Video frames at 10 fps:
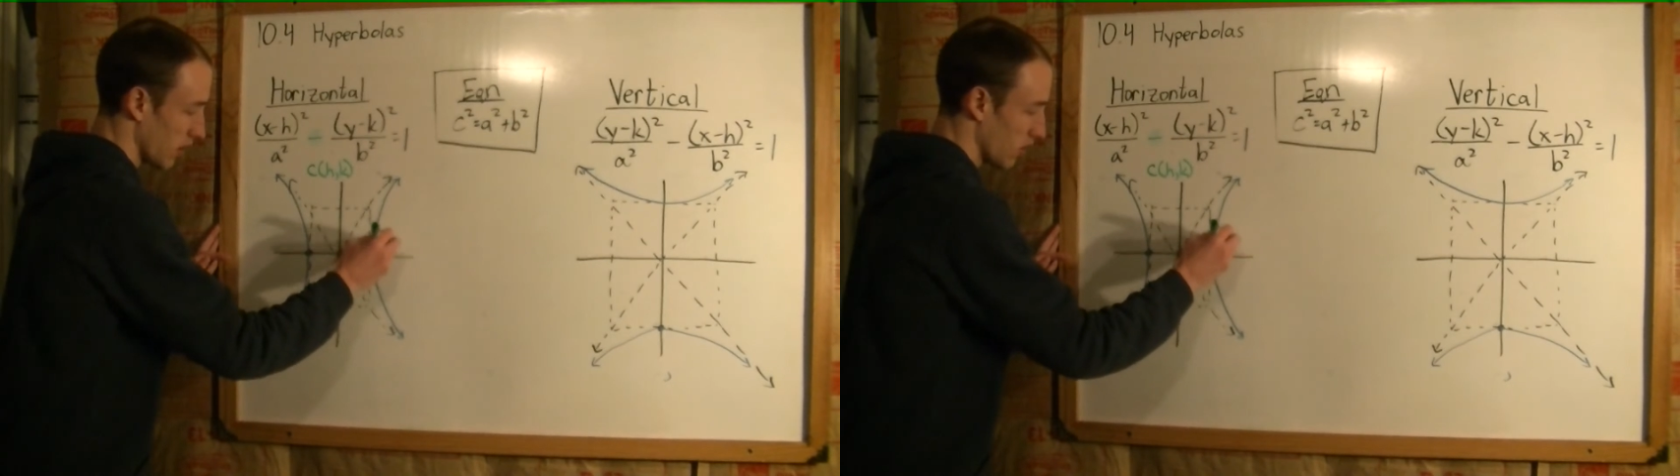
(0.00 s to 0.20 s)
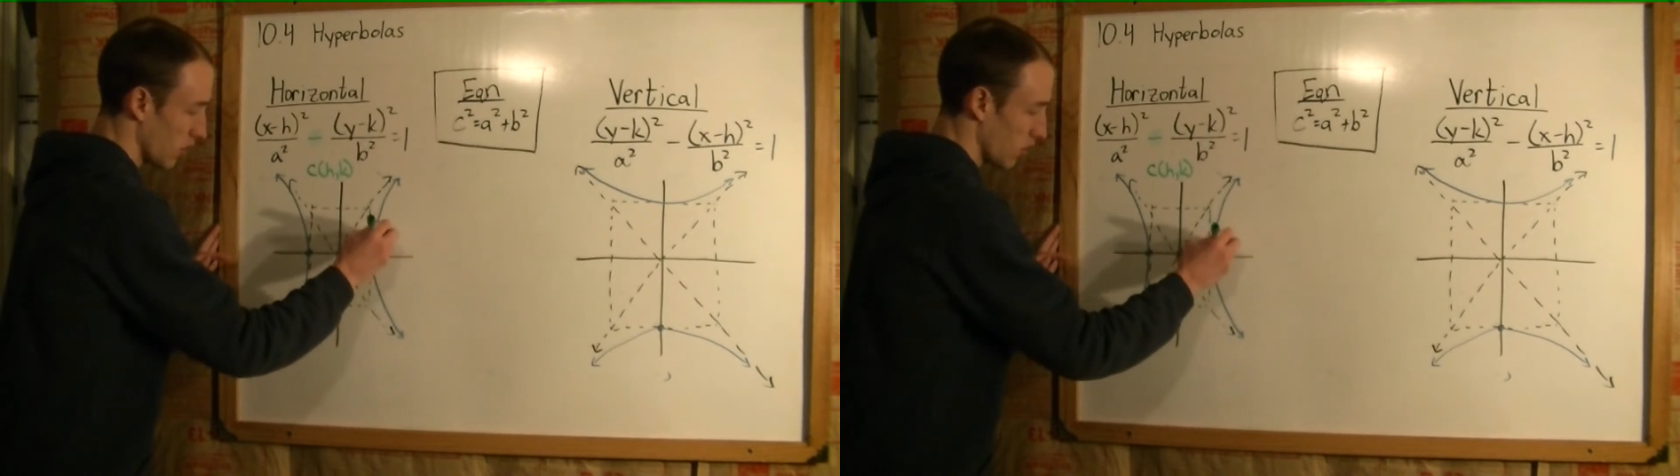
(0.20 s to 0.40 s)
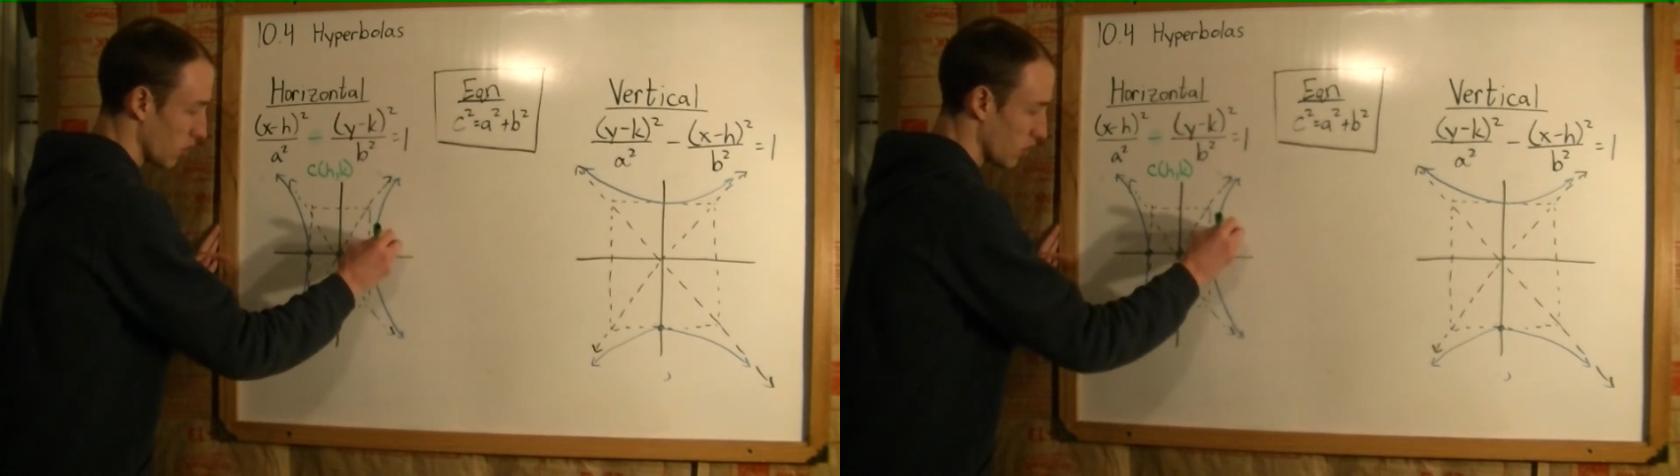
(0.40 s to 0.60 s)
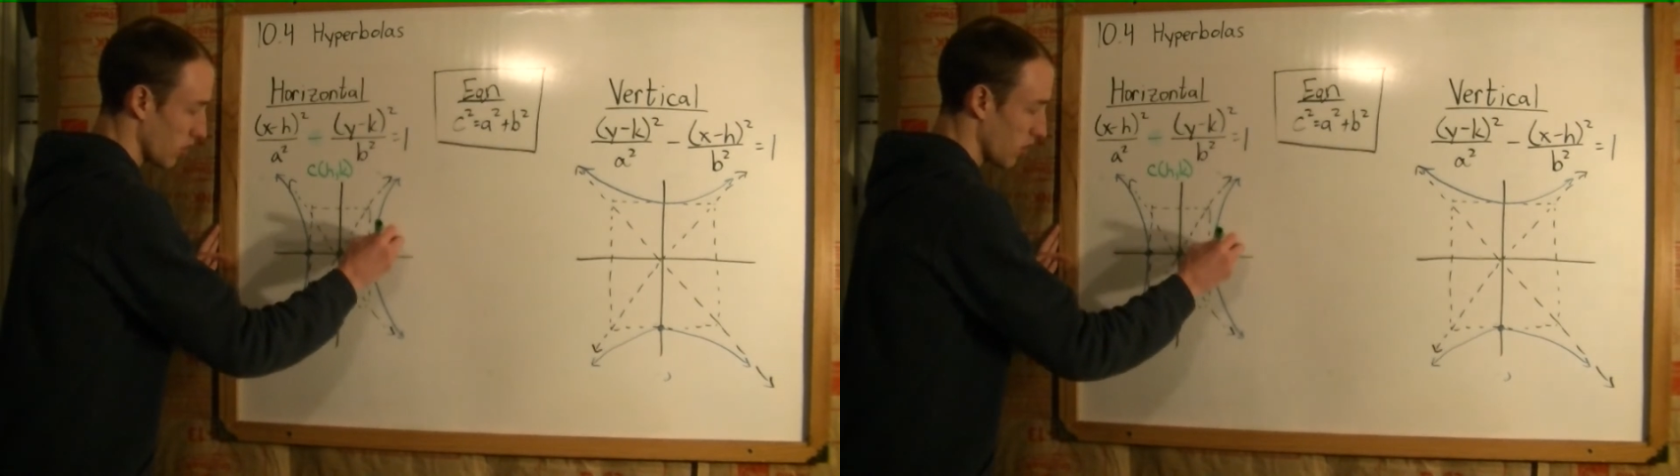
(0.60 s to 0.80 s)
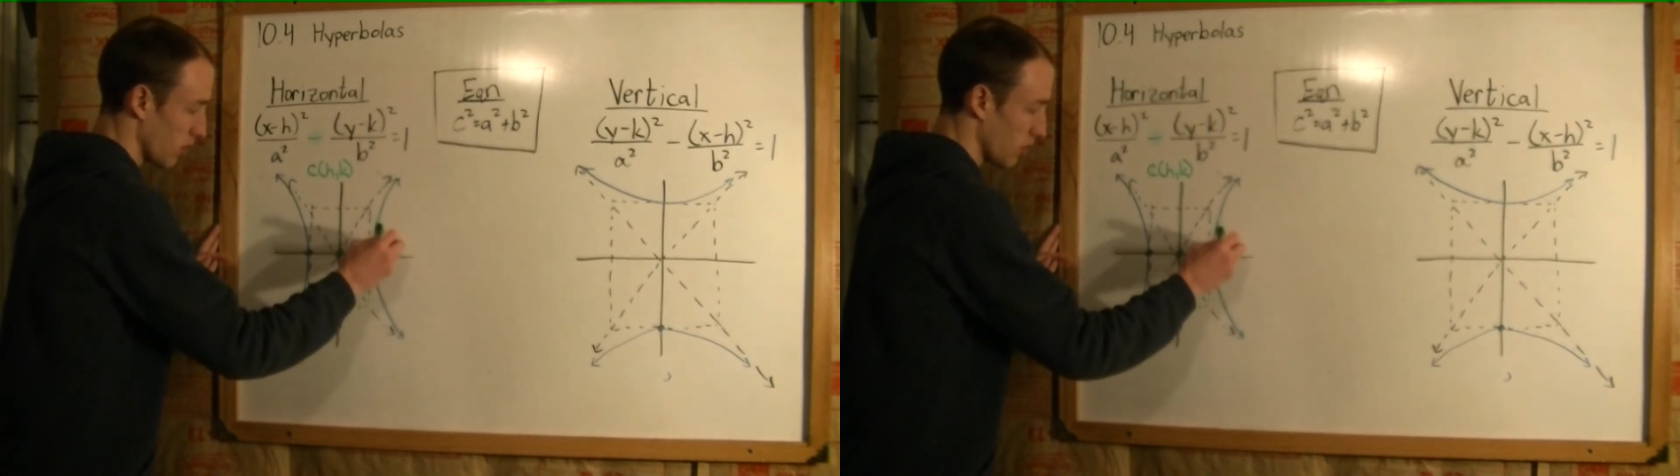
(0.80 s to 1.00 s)
those are going
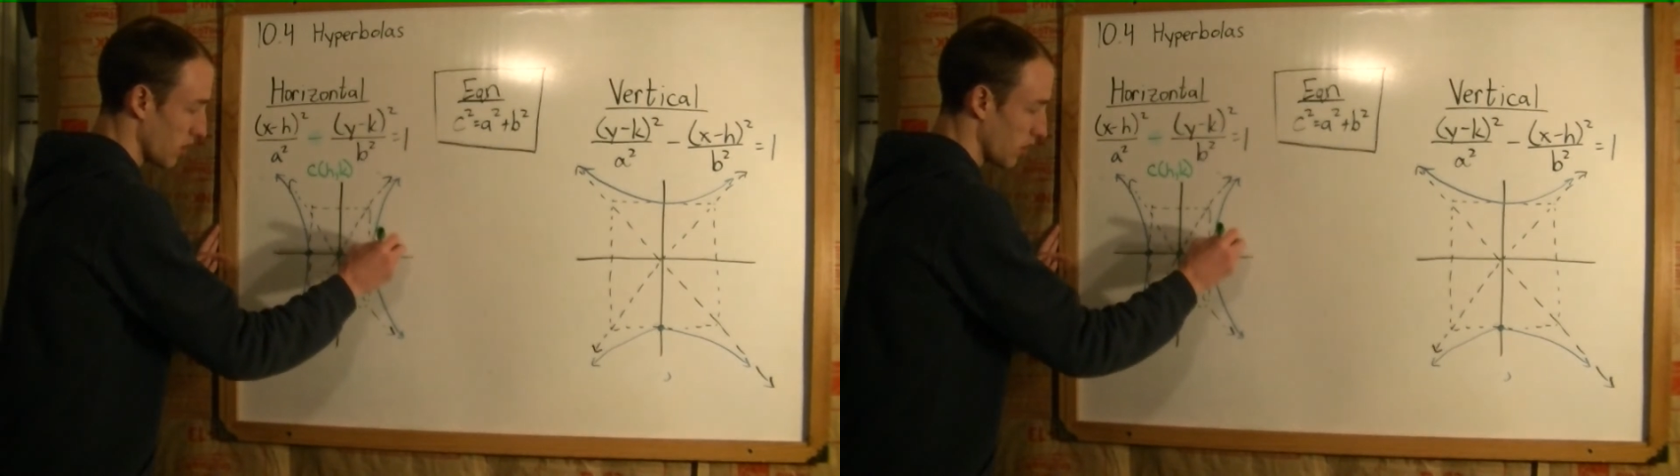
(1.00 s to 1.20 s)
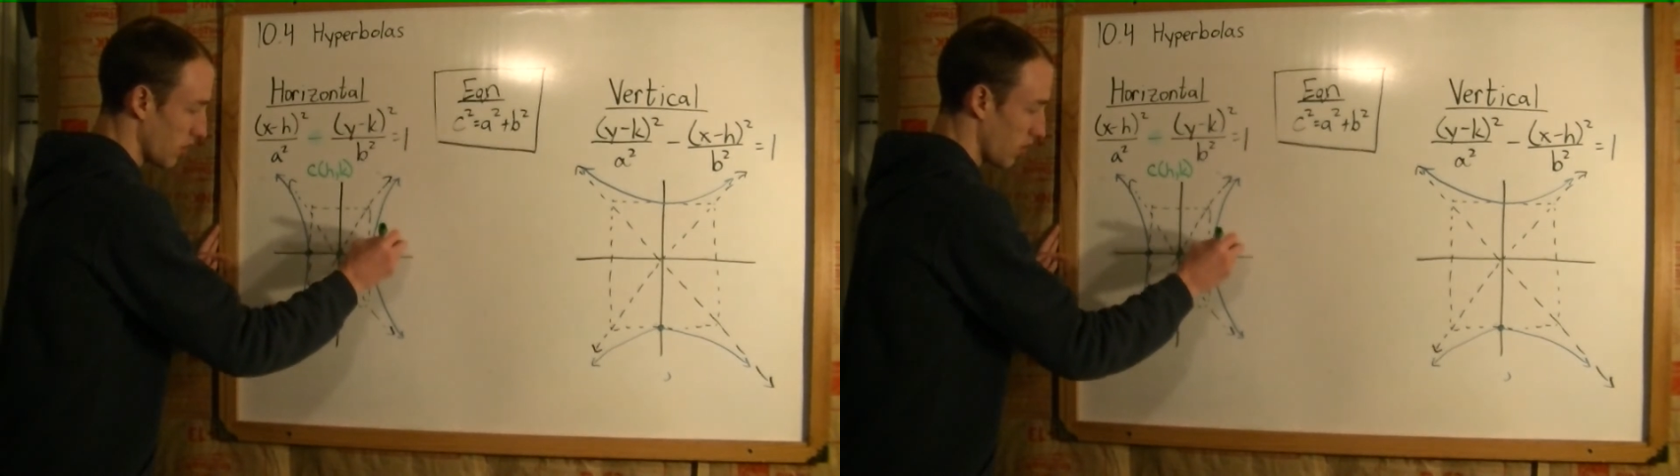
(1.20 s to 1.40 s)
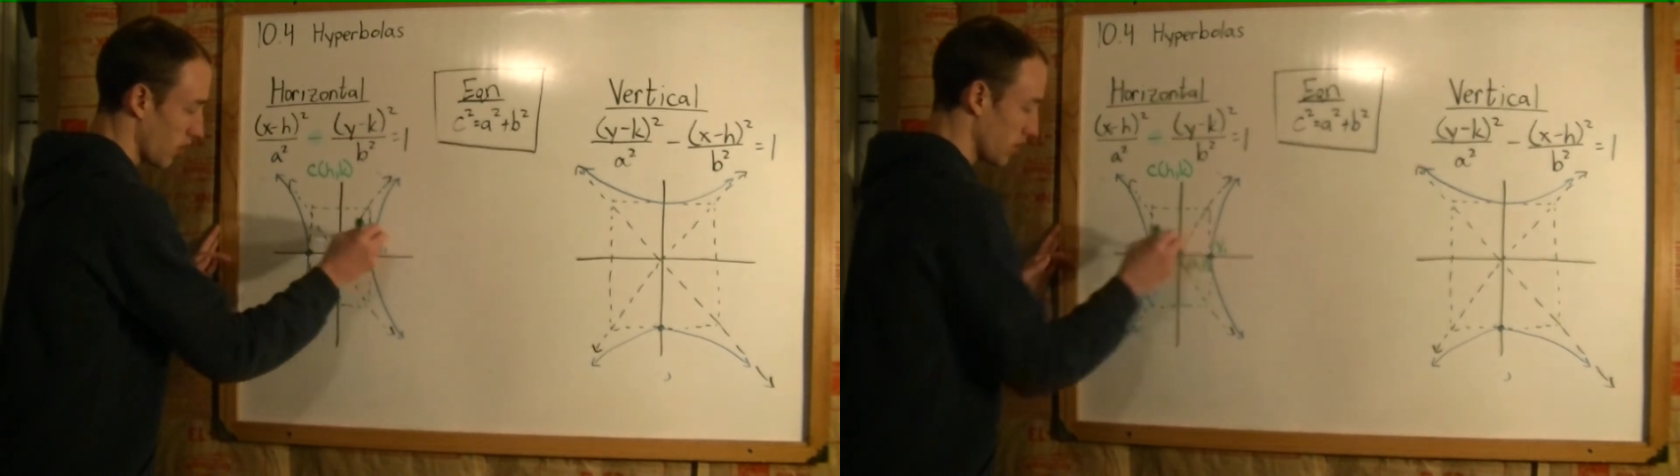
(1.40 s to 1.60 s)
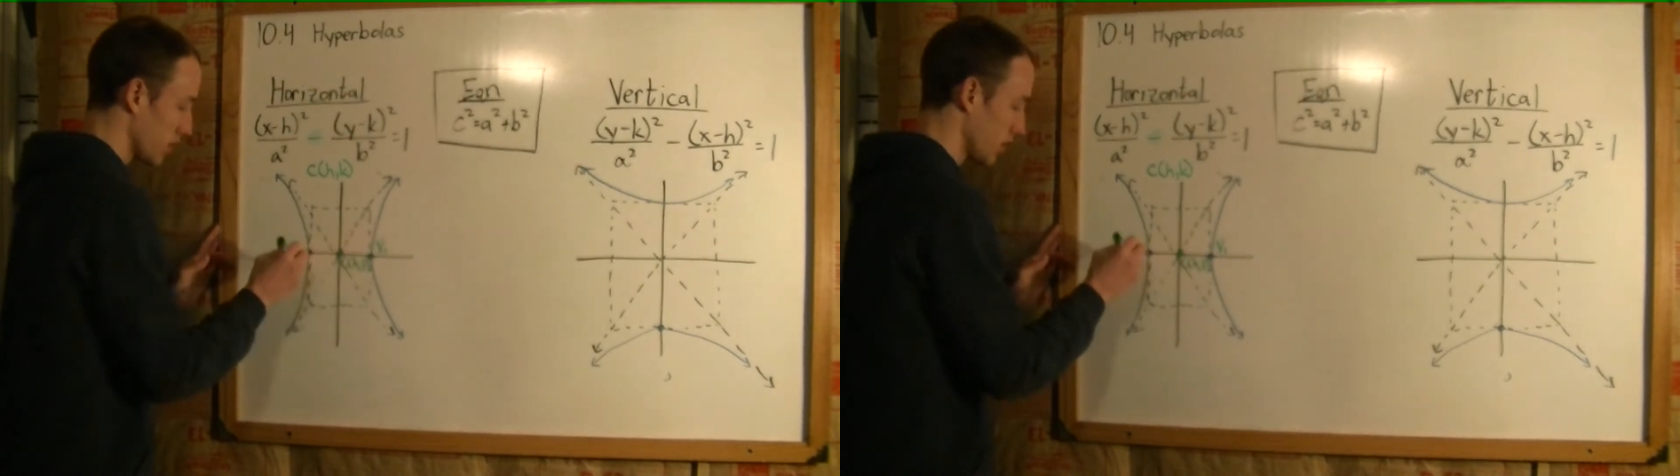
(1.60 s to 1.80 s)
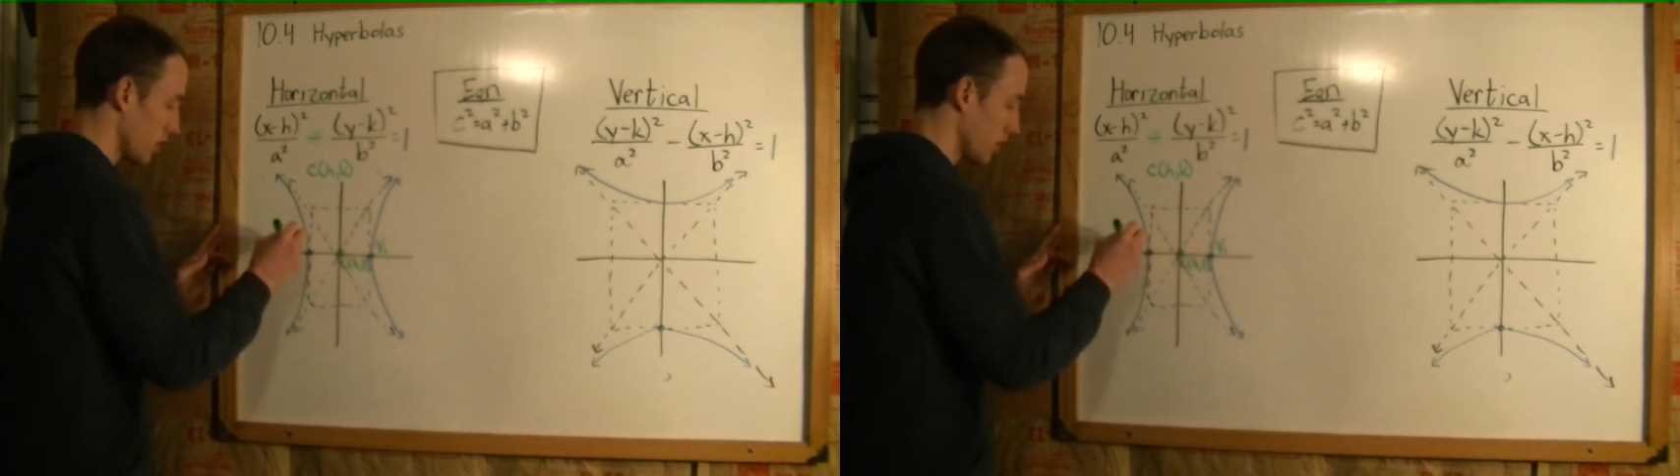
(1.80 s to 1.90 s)
to be your vertices.